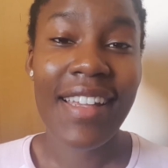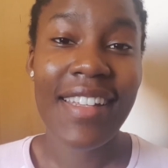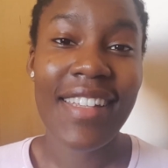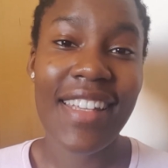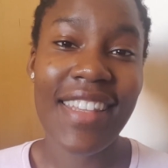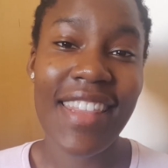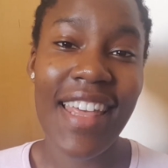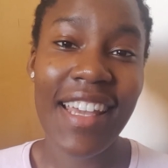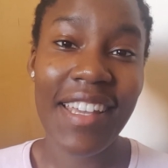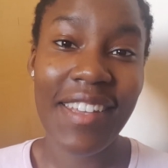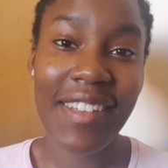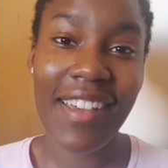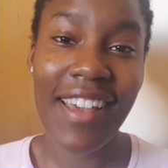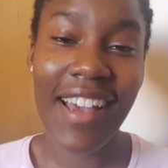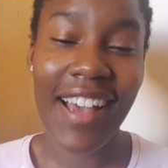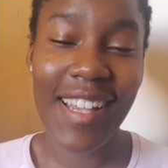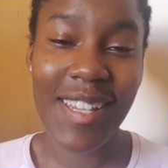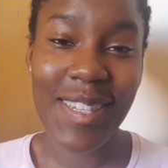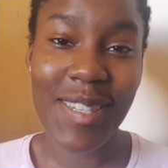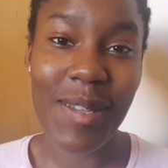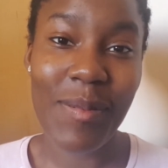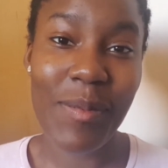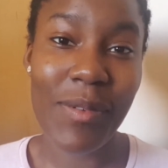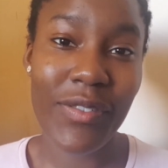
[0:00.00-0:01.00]
So thank you
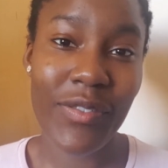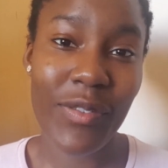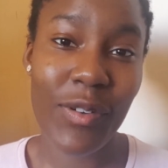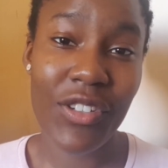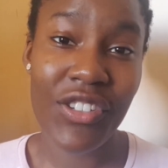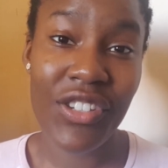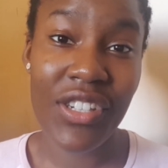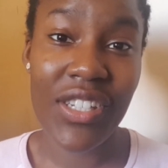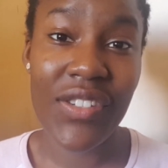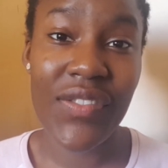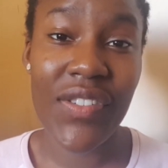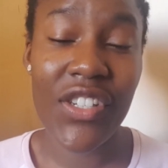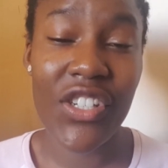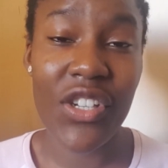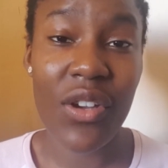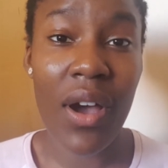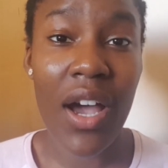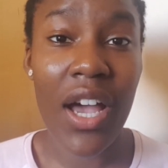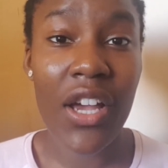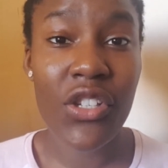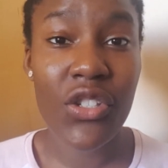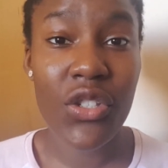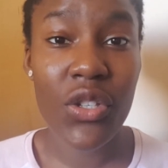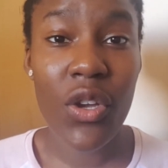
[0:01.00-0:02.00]
guys so much for watching this video.
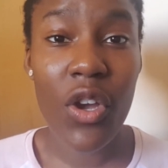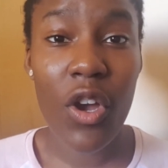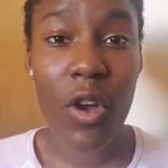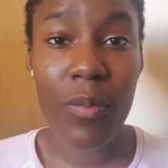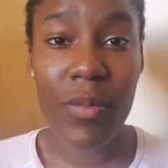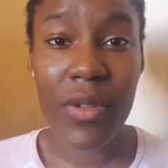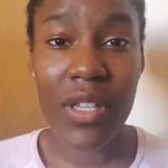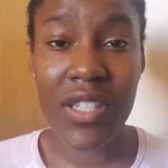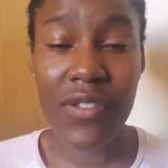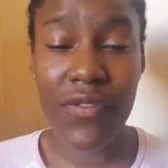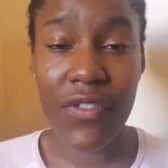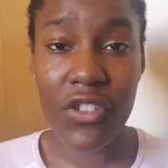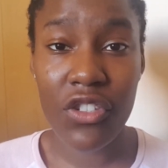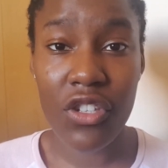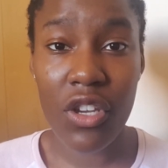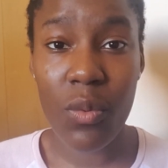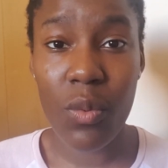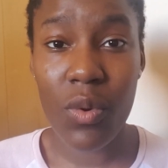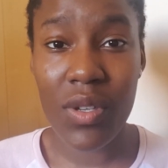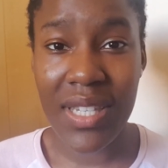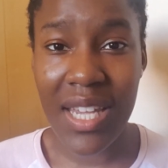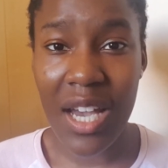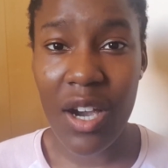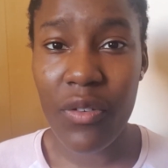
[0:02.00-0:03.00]
I do hope this video
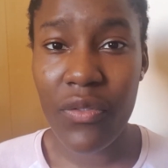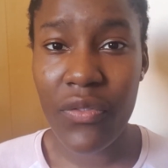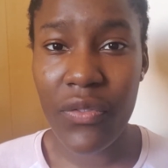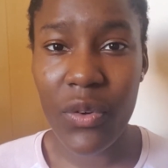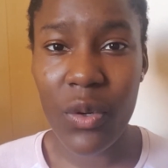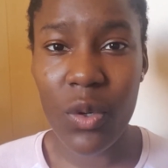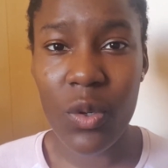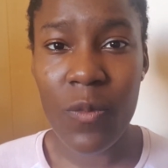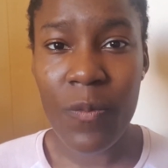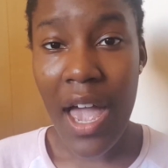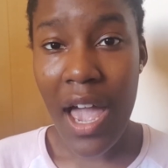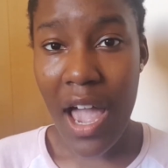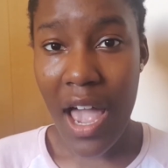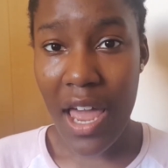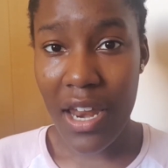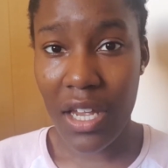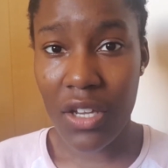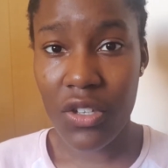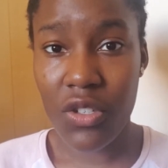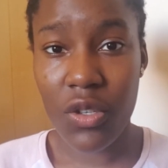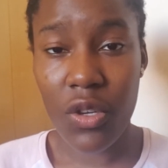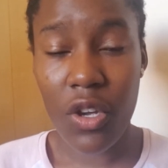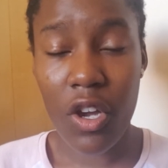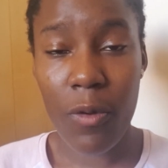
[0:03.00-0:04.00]
was helpful, and
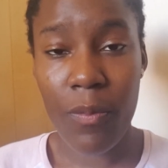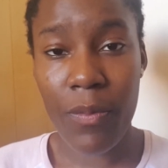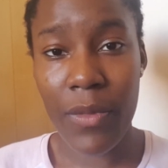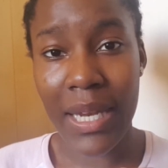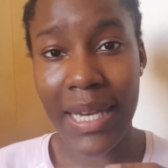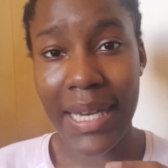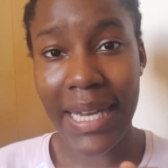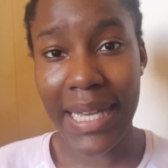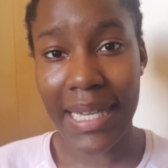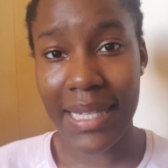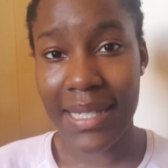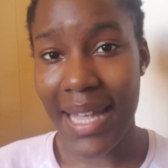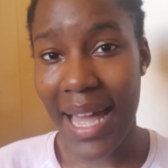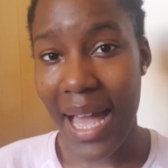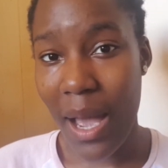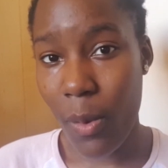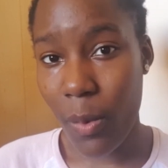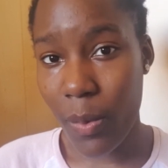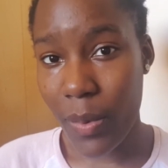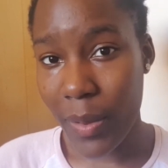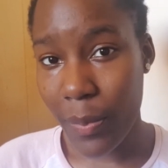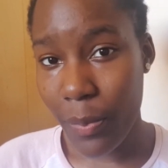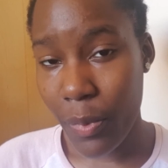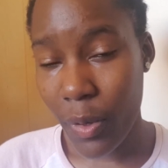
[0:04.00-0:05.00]
I do hope the links that I
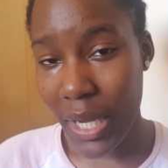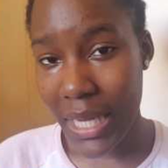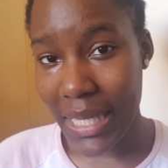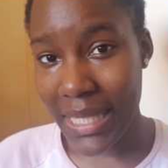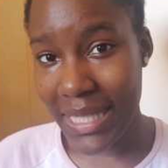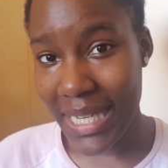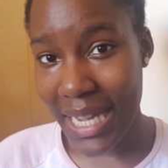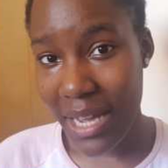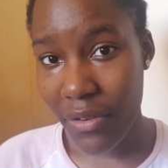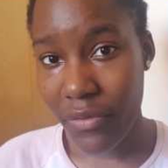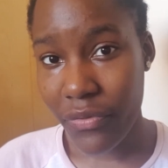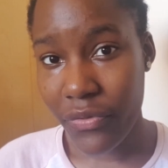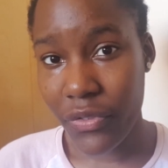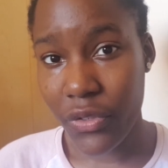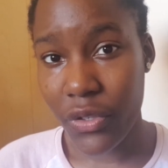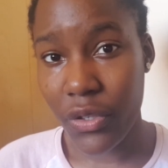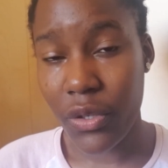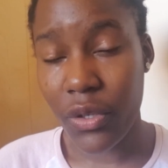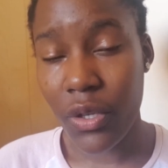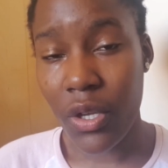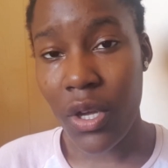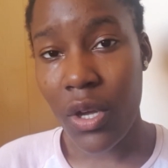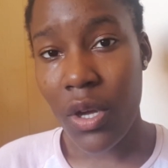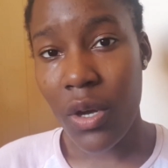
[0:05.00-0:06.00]
will be putting down for
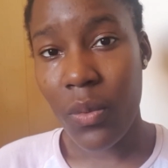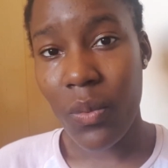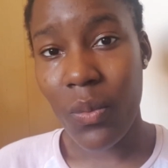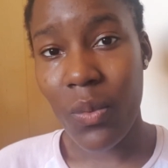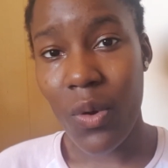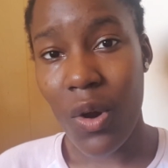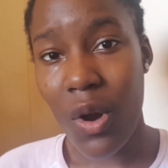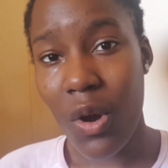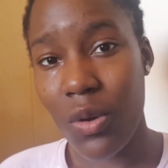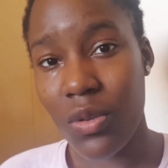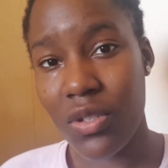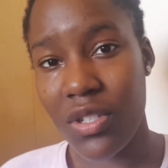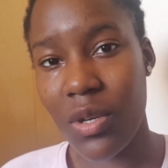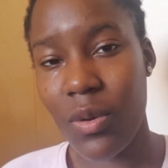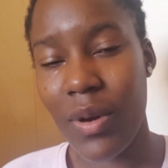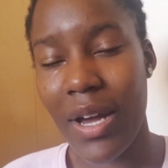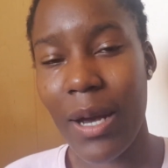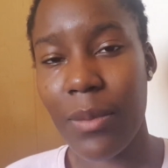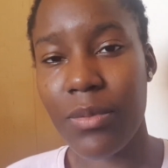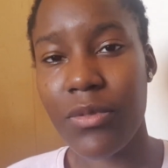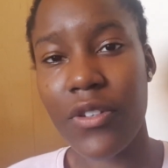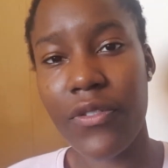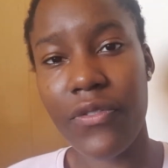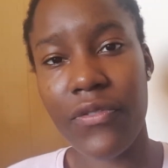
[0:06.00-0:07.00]
you will also
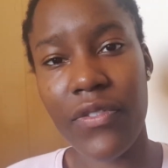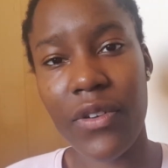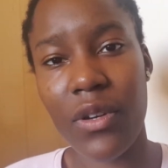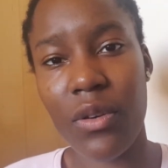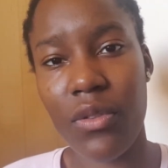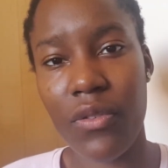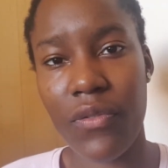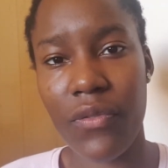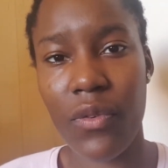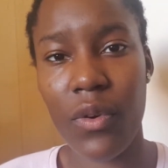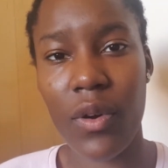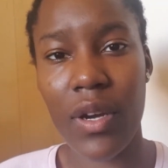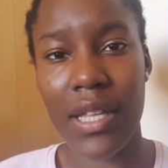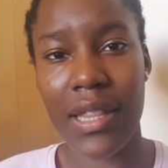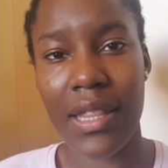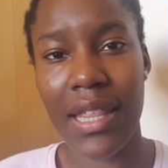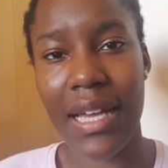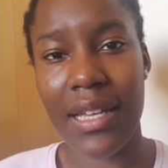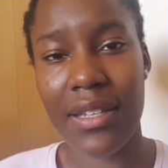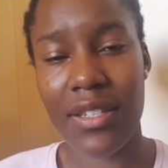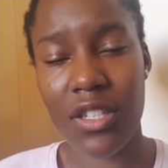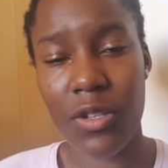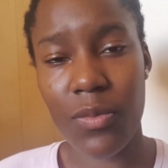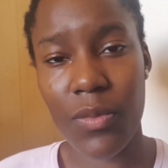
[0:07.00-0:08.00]
help to fill the void
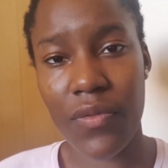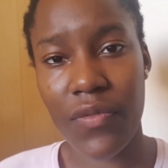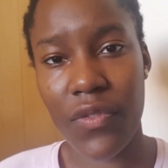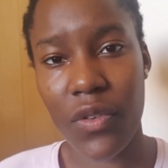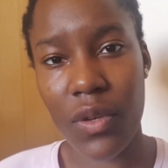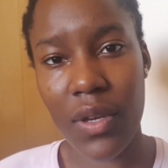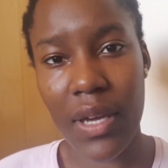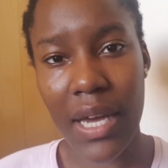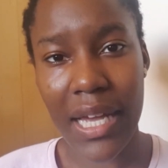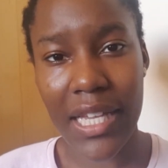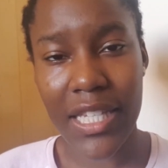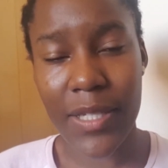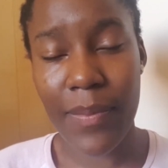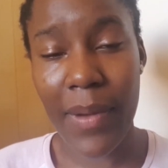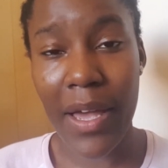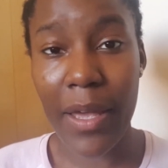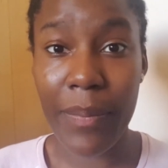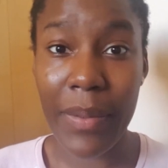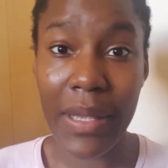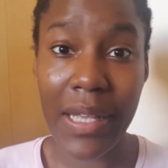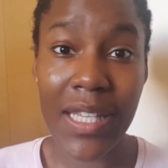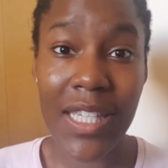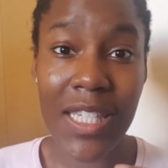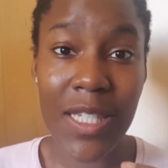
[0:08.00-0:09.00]
that some of you guys
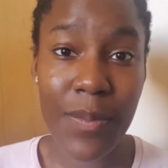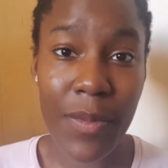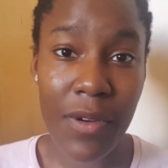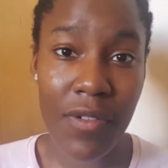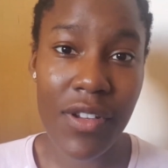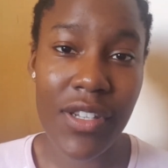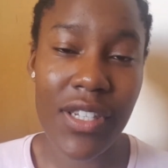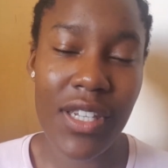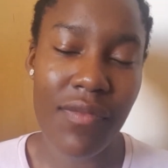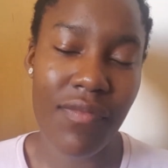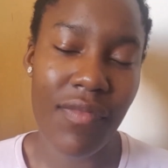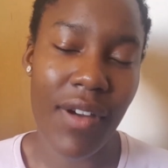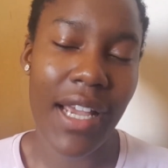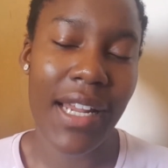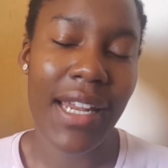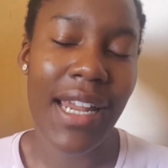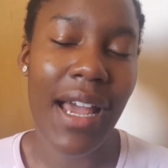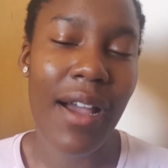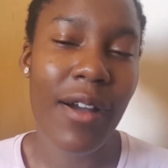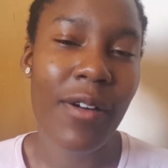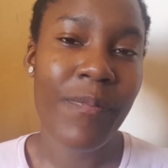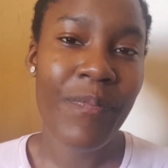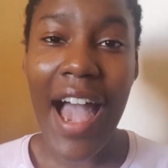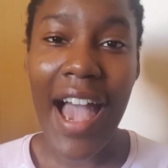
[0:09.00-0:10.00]
might be experiencing right
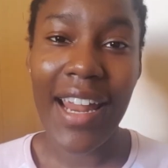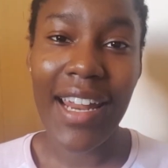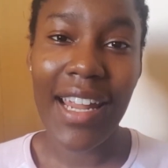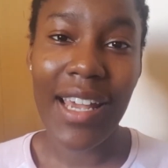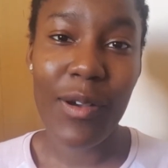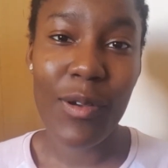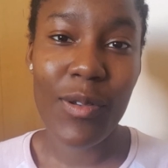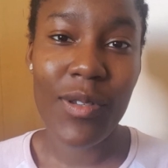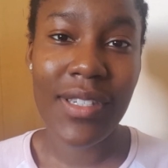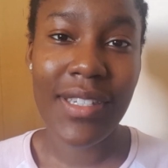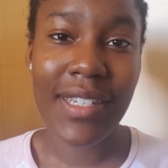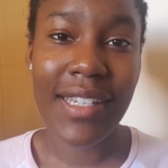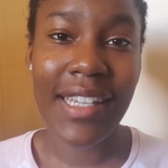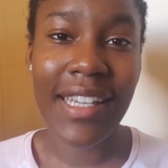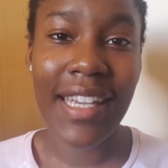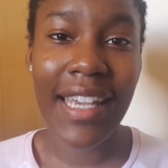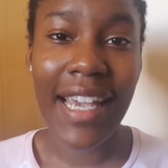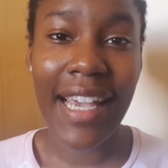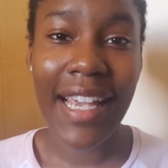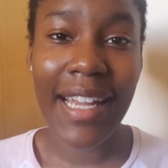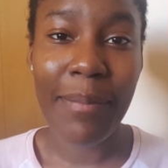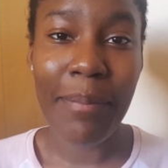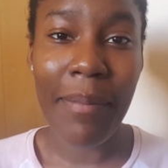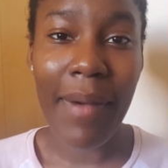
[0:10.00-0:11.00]
now. And I'll see
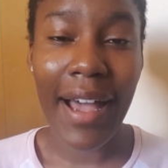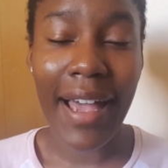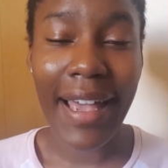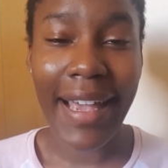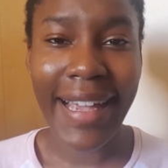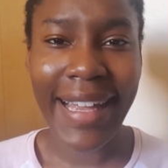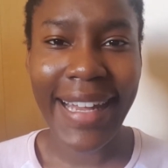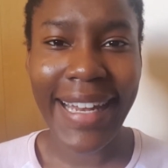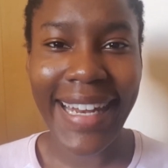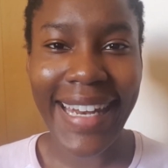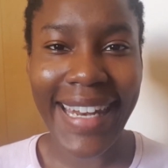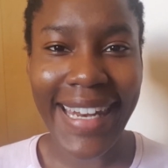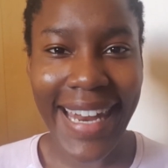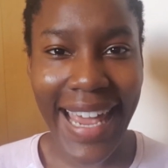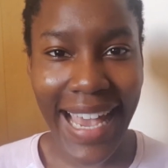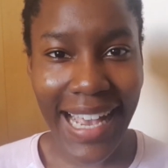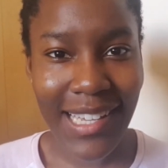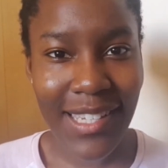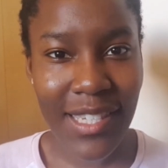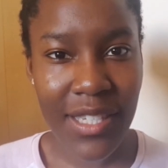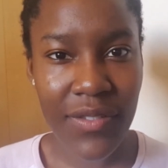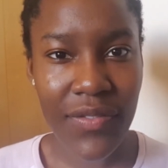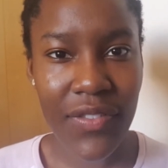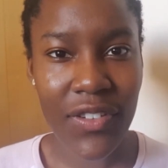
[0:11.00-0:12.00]
you in my
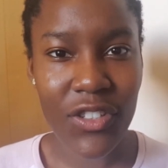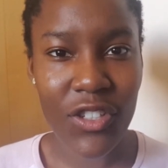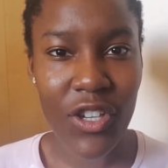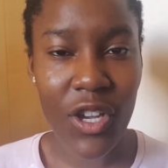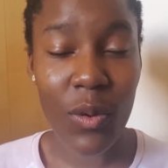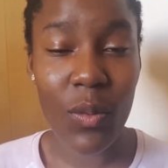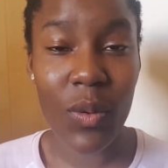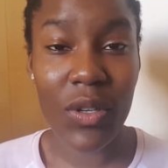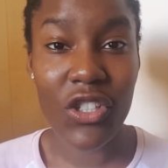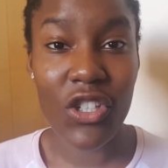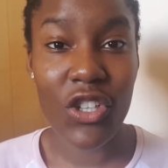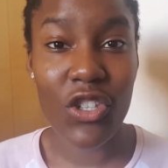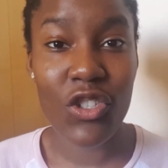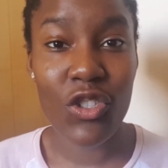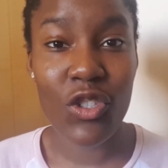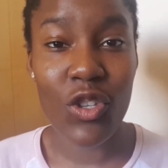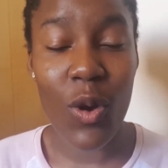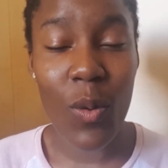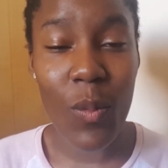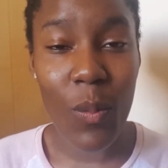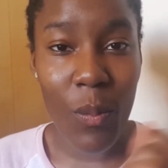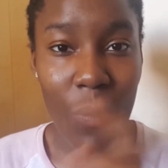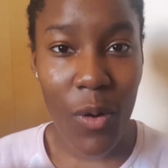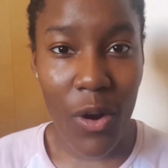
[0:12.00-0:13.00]
next video, which is
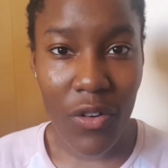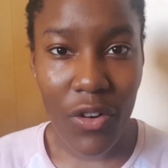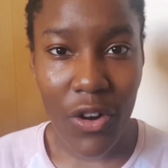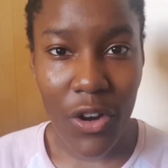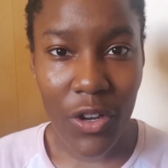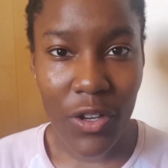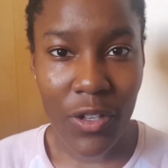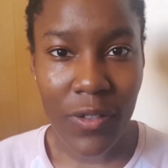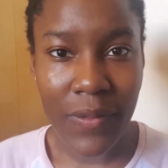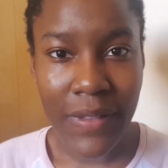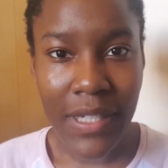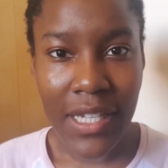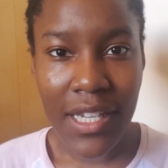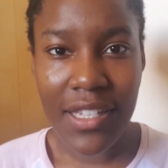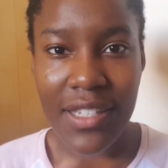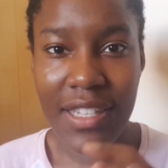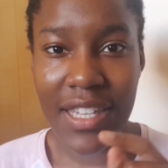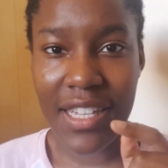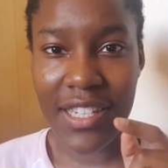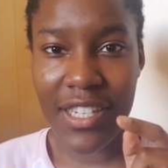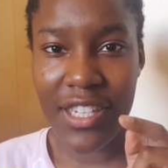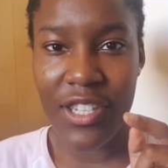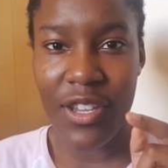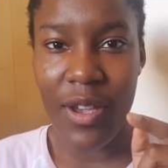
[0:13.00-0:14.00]
tomorrow.
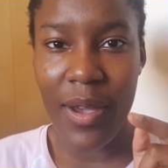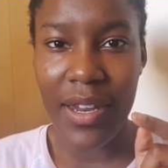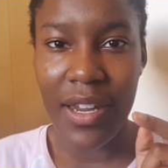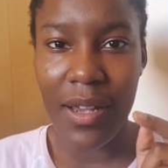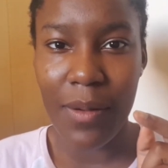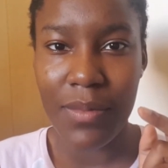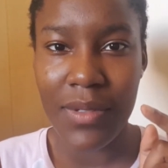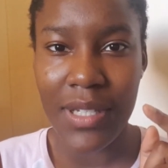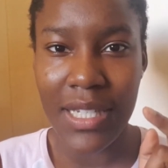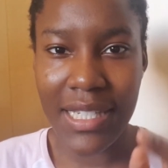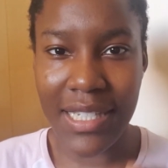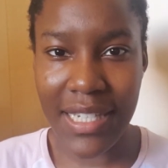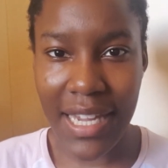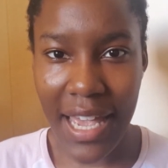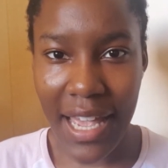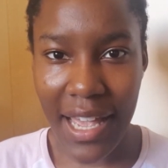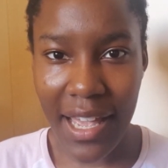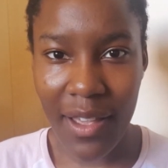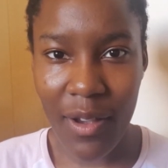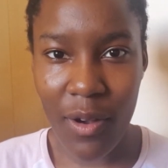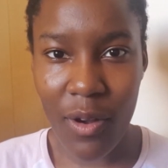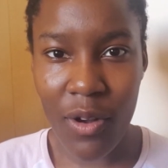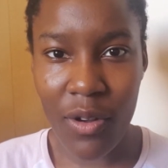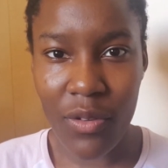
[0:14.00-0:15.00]
So this is going up
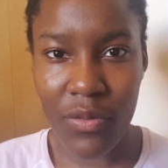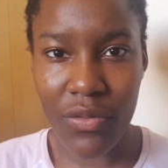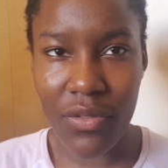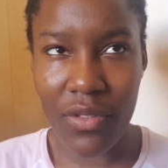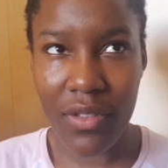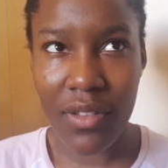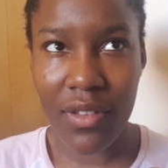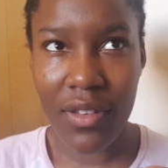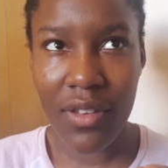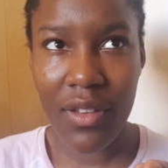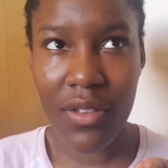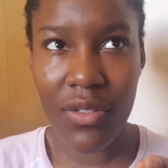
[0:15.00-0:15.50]
today on